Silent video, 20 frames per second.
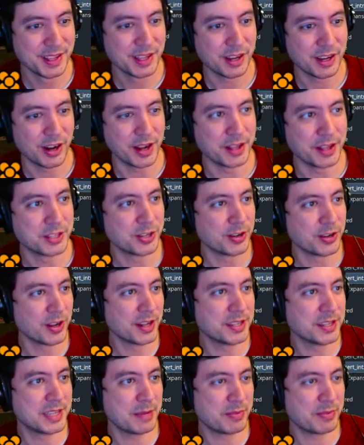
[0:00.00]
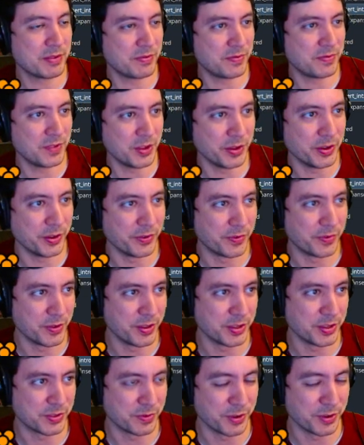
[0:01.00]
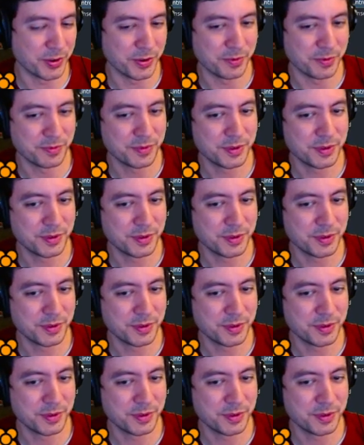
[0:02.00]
All right, turn on depth of field for this room.